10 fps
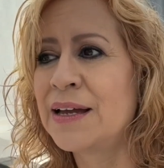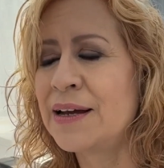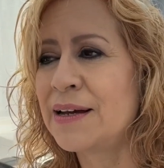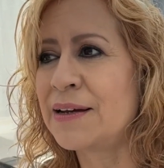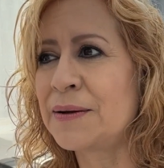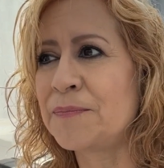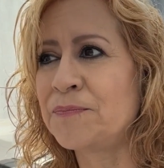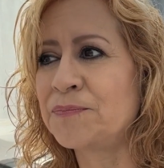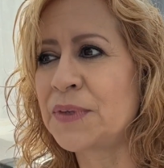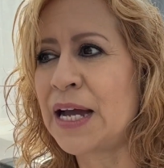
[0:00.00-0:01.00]

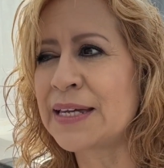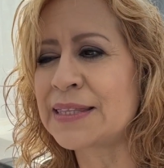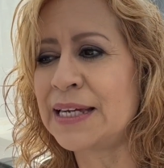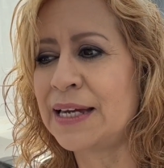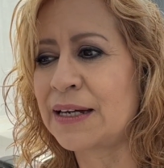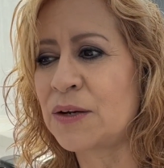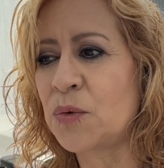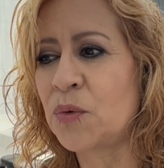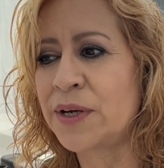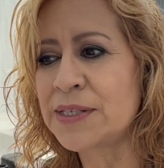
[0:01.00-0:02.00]
I think
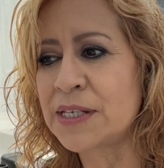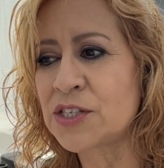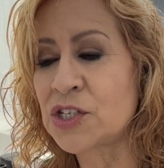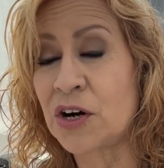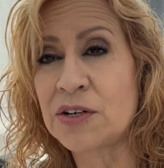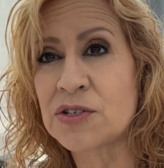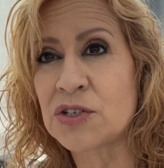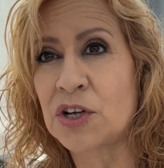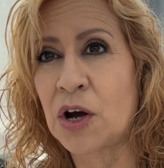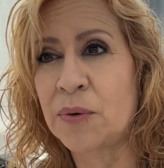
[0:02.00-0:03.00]
once it starts
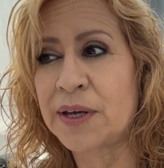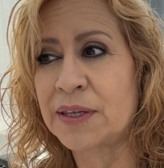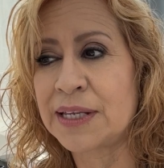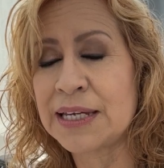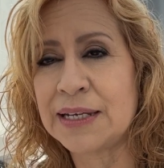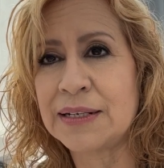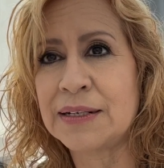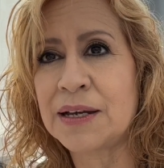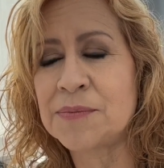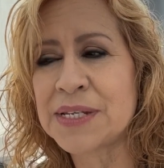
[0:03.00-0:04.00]
going and the
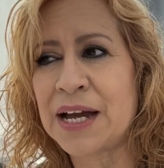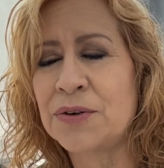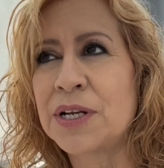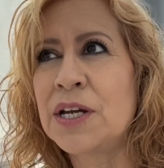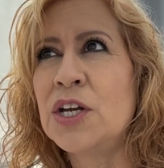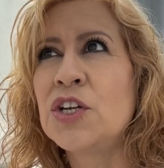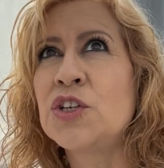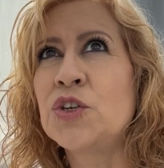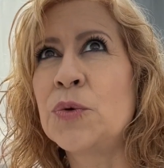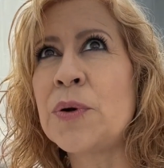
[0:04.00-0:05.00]
heat comes out,
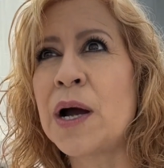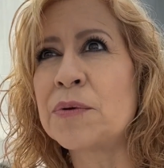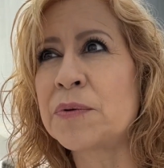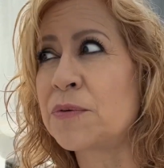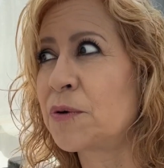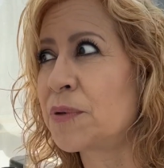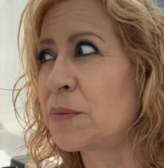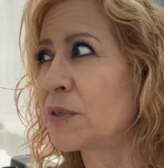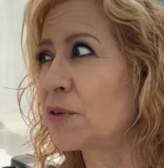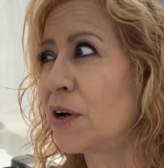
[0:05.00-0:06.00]
you probably won't be
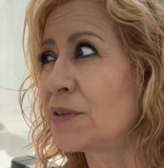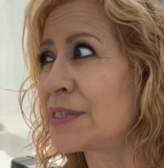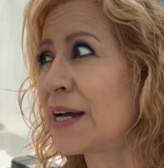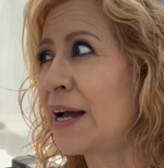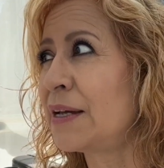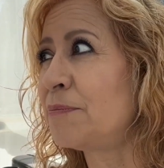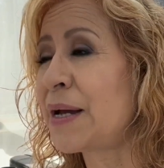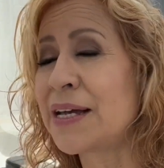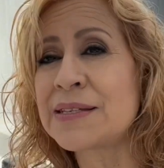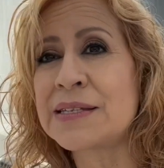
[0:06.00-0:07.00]
able to go outside
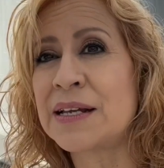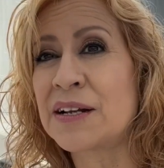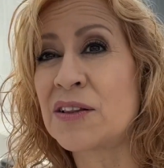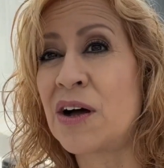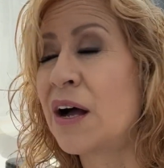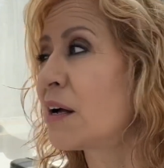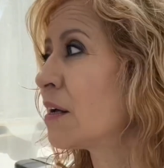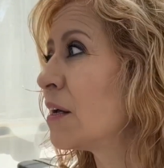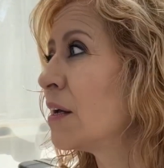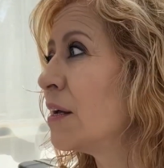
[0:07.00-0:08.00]
past 10 o'clock.
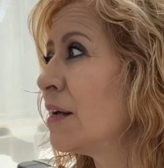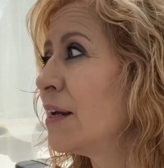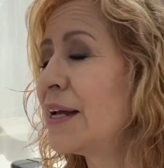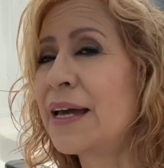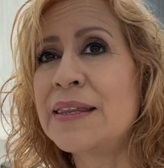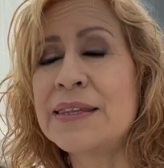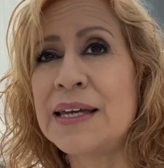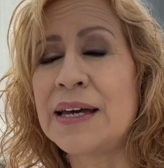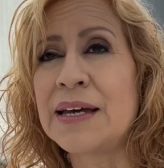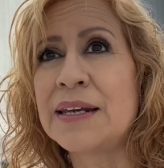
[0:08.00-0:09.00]
And
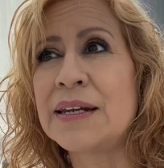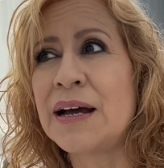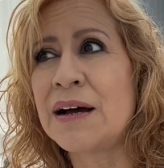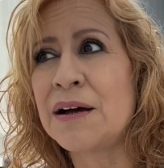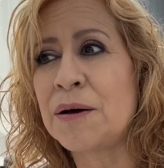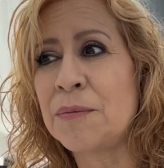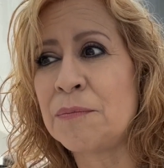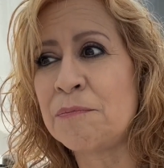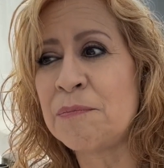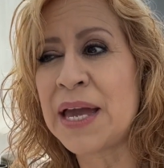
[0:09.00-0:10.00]
then
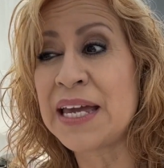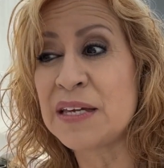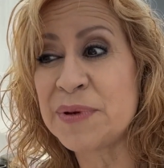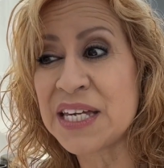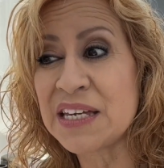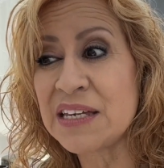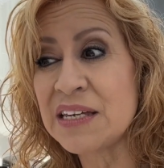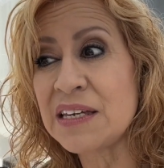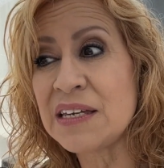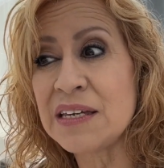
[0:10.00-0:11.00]

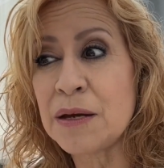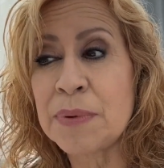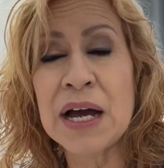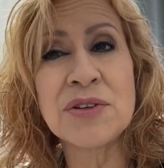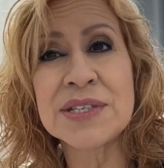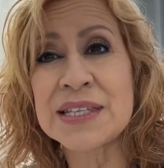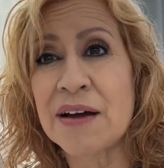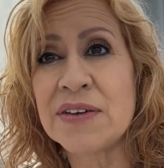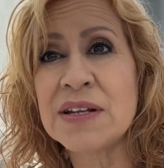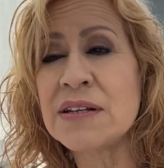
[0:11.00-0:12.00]
maybe about
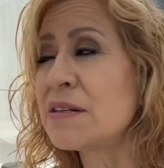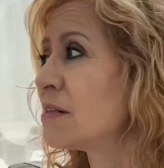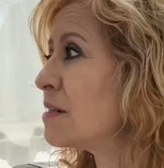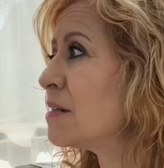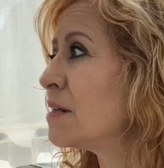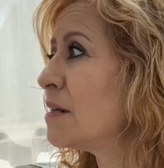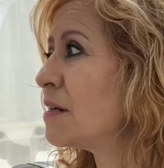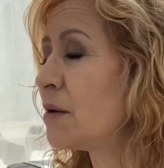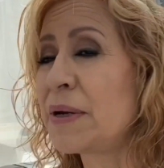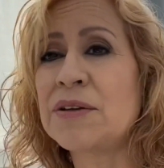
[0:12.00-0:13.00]
7
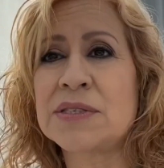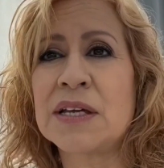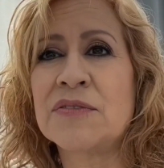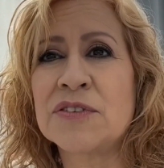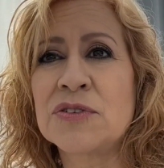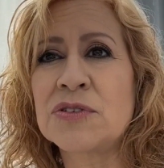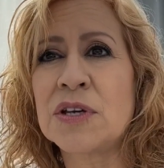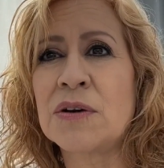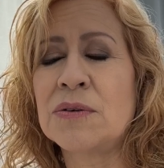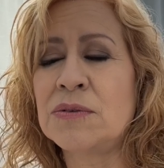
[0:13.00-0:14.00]
or
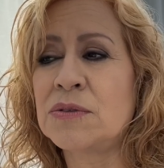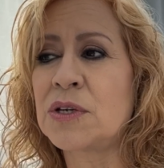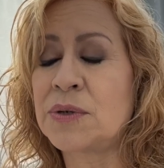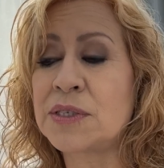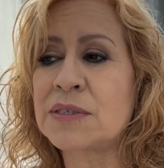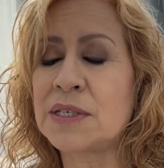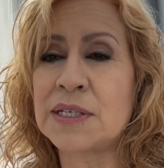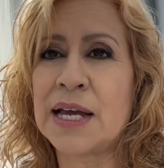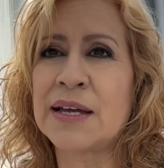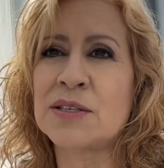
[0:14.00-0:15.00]
so. So
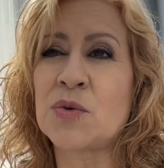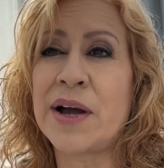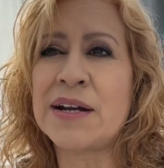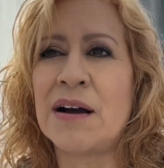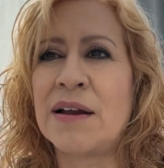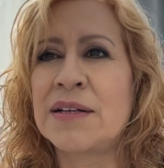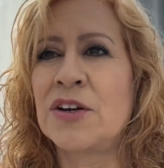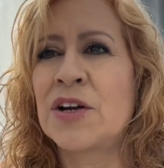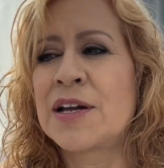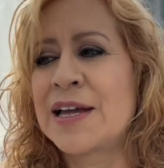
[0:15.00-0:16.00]
it's quite hot here.